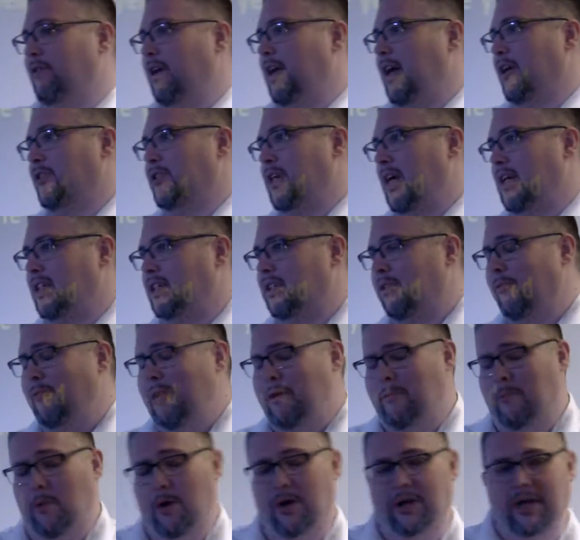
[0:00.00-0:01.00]
run our tests and
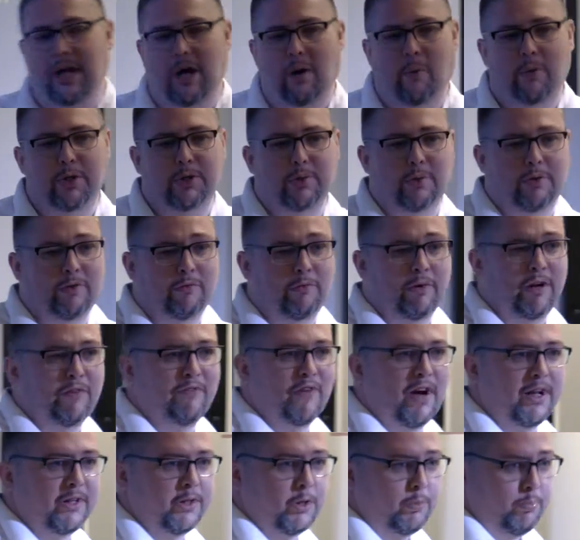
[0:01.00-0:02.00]
then work out which one of the
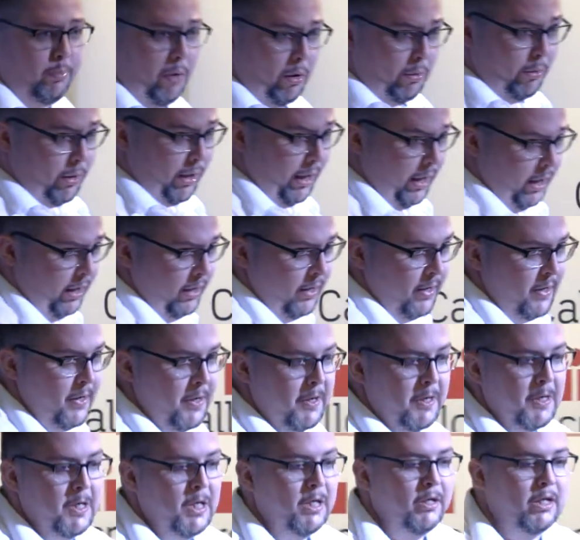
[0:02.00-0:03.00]
refactors broke it.
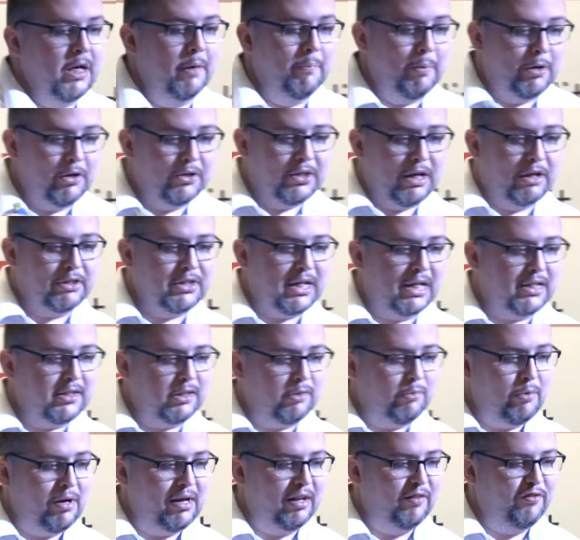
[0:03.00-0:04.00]
And because our
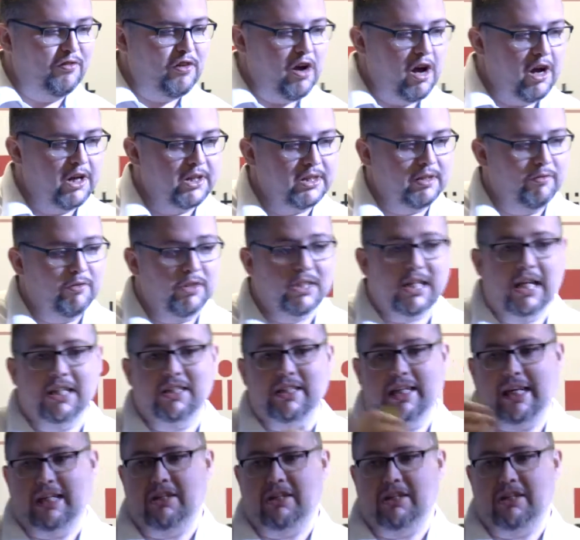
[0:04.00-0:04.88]
tests are really fast, if you test